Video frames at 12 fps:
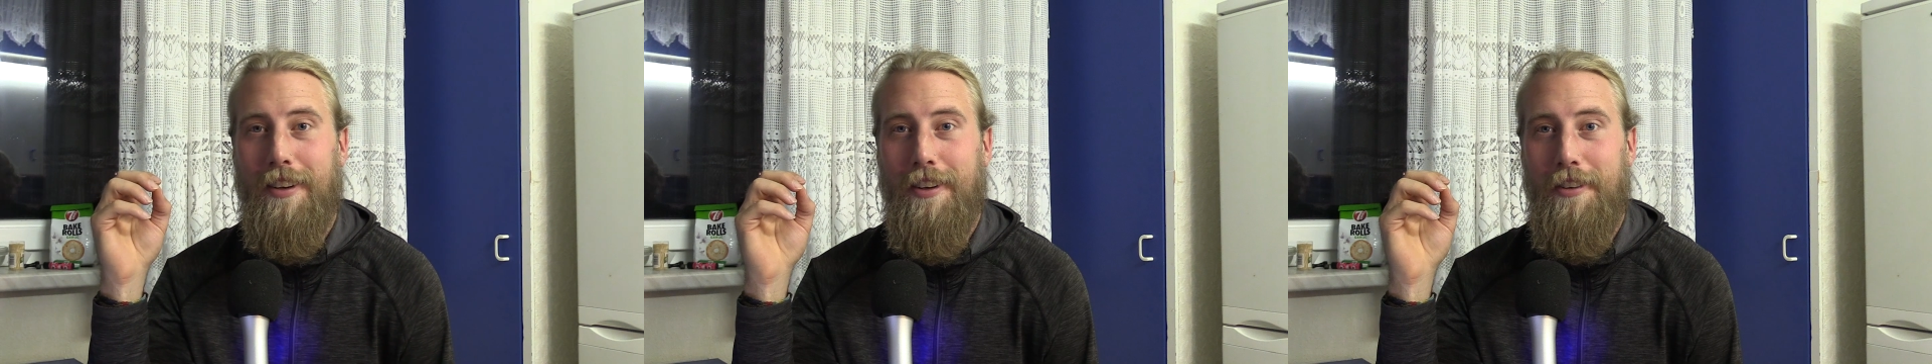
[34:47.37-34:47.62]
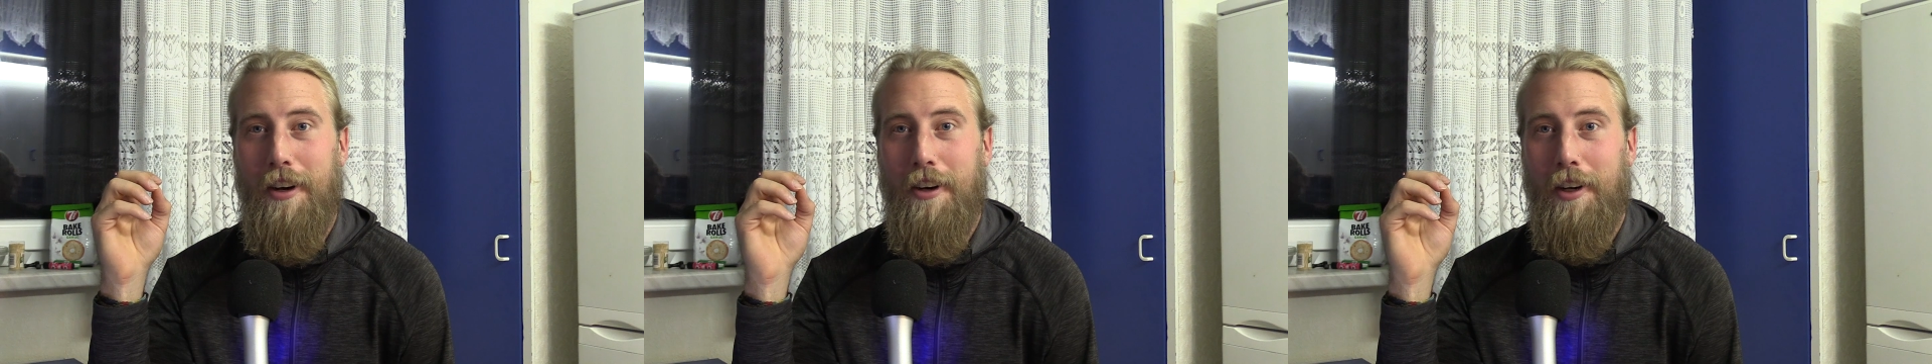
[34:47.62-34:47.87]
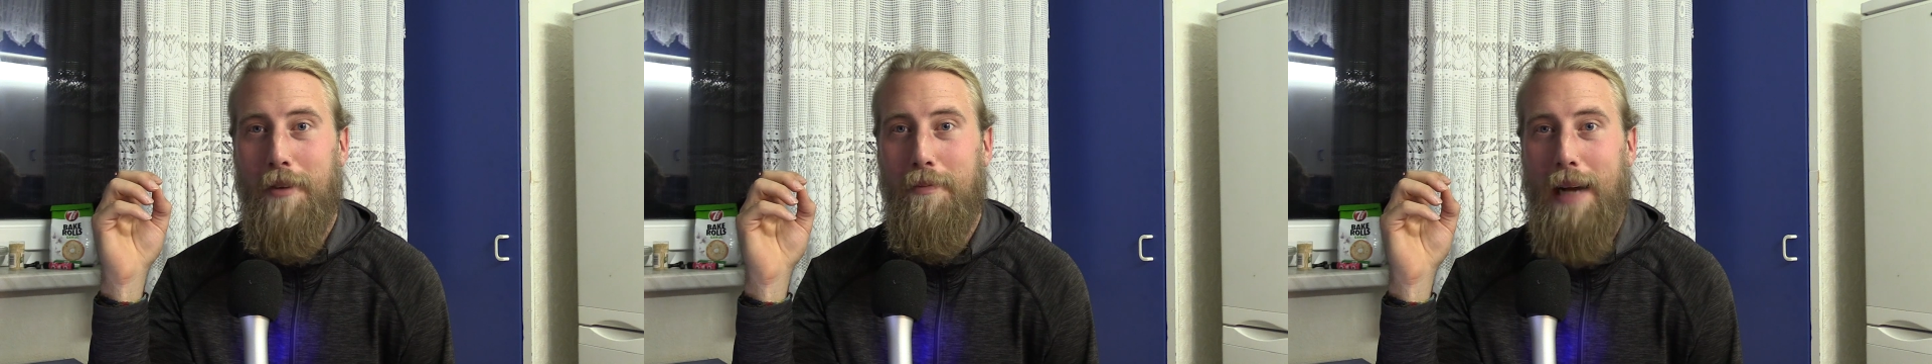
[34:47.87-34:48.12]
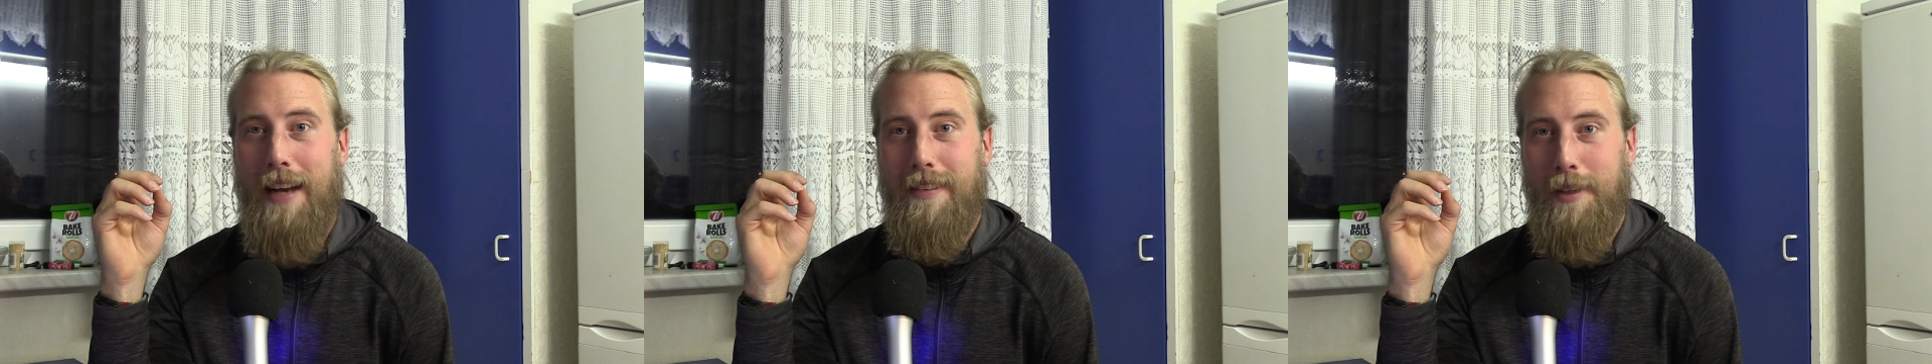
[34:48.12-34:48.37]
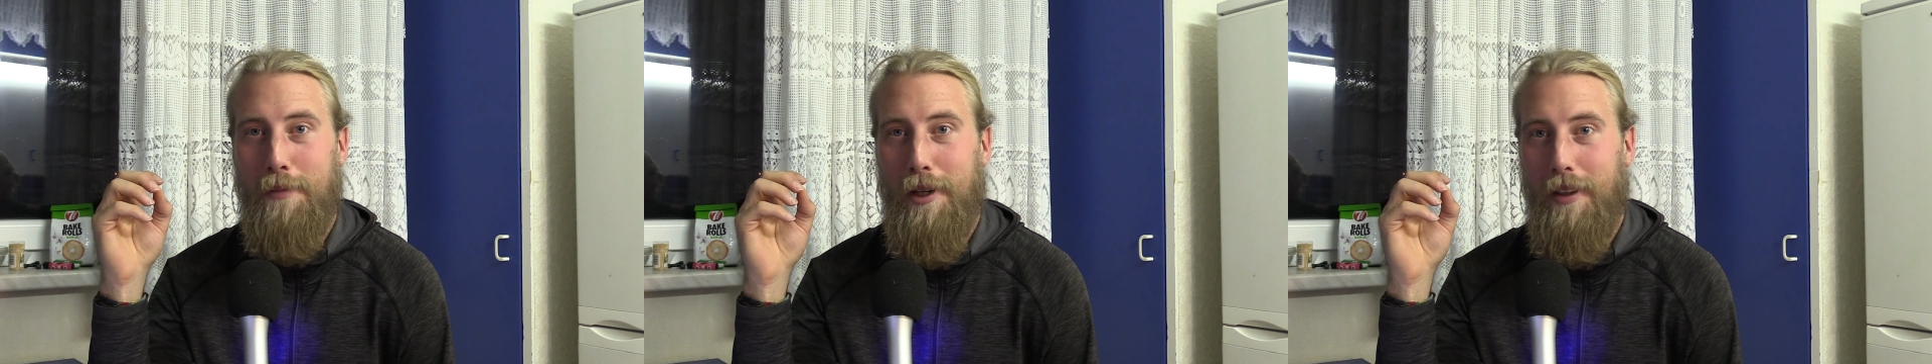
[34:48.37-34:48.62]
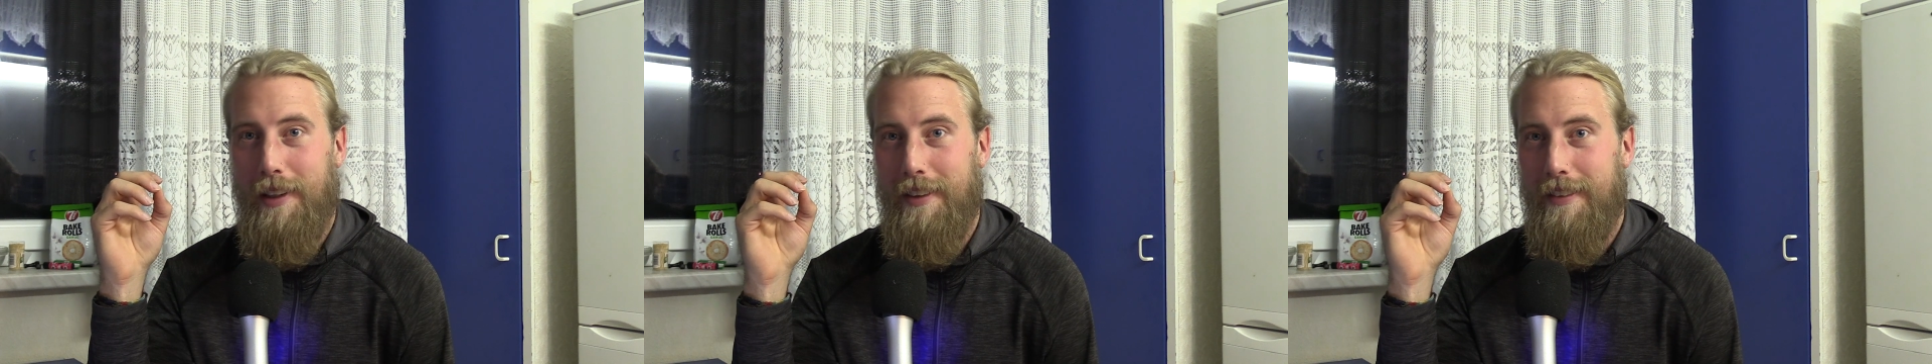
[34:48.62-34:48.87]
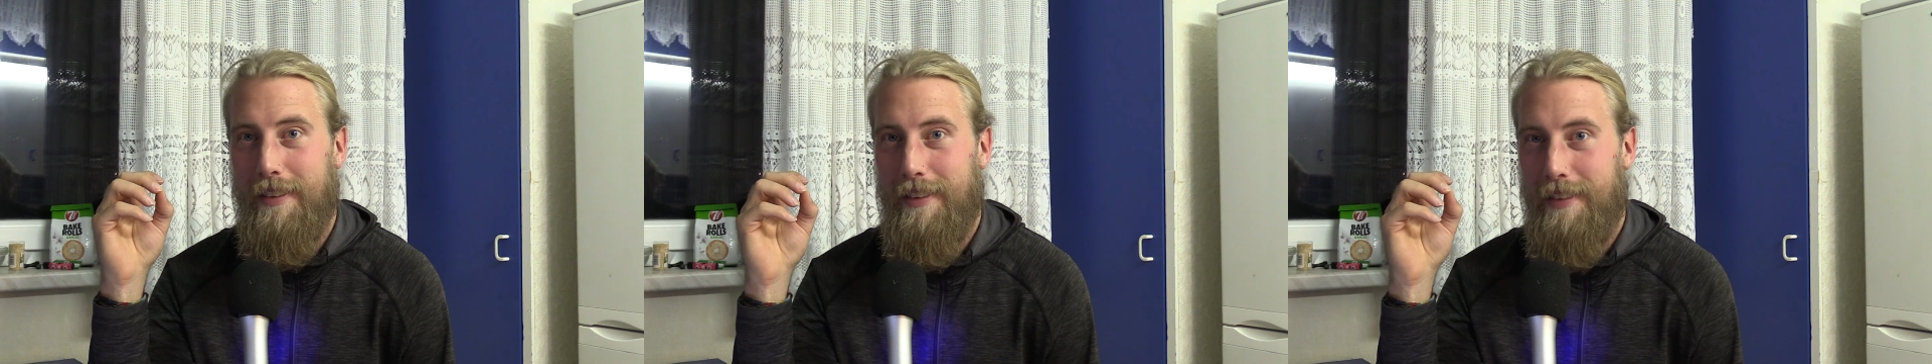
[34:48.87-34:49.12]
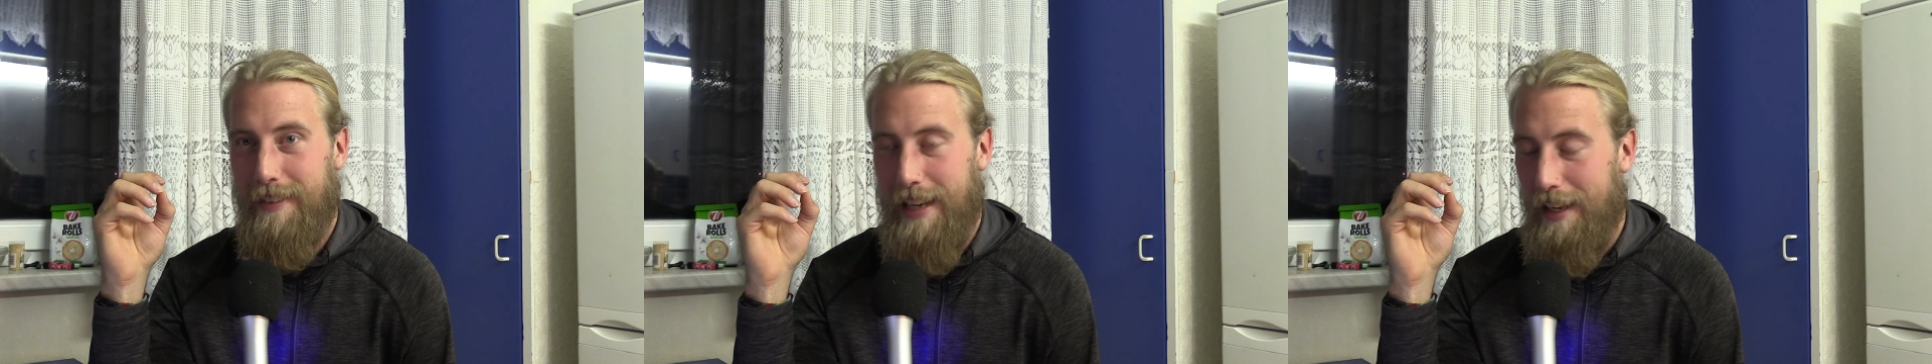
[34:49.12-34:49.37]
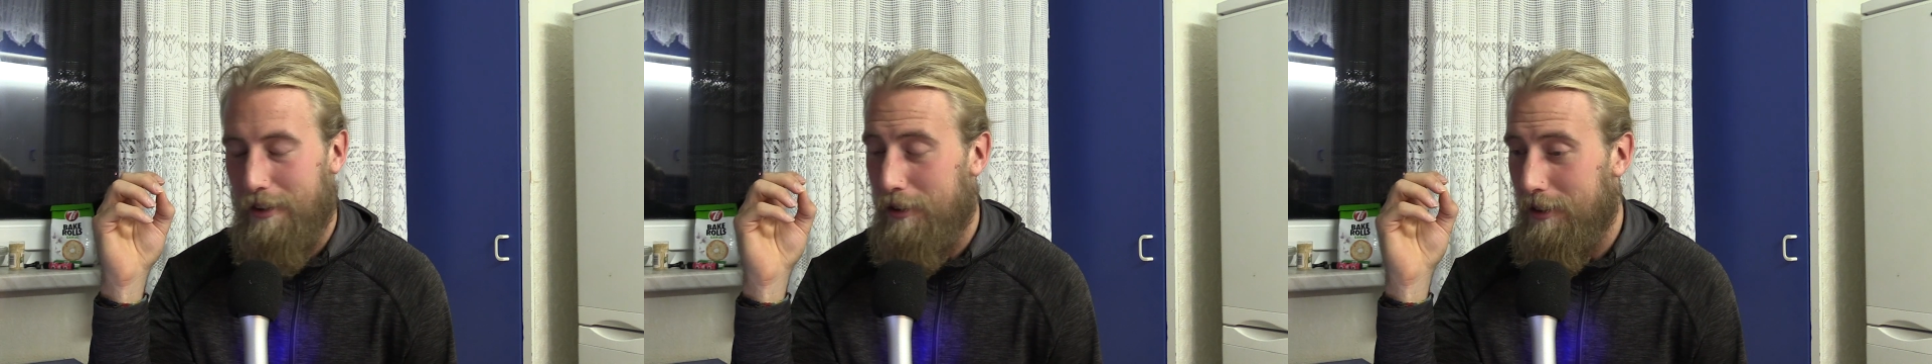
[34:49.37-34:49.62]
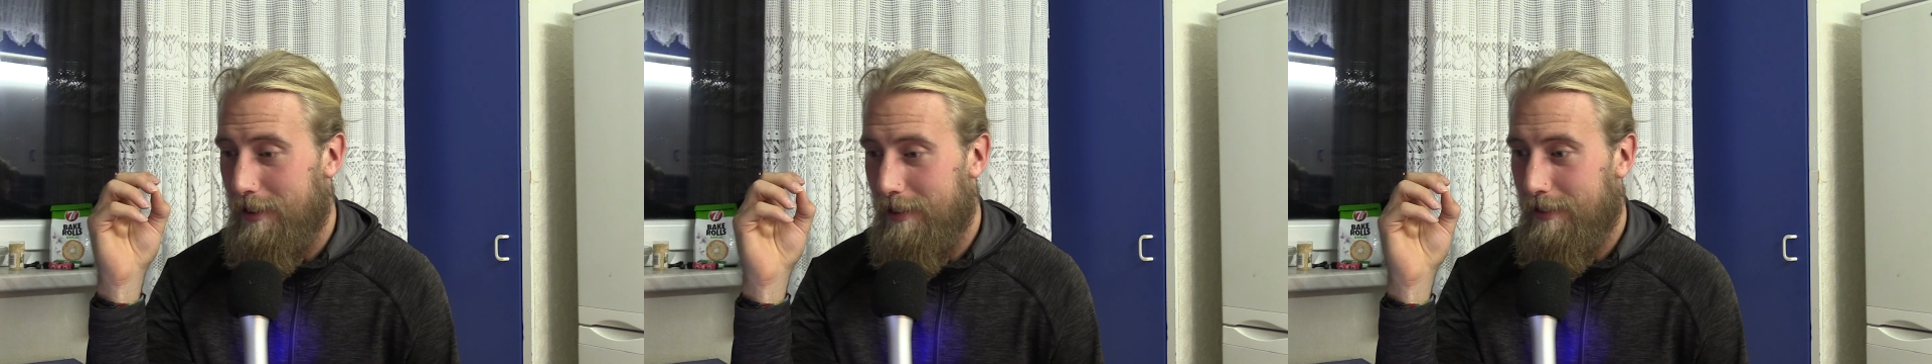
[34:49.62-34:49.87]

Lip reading: dunk a basketball in sandals.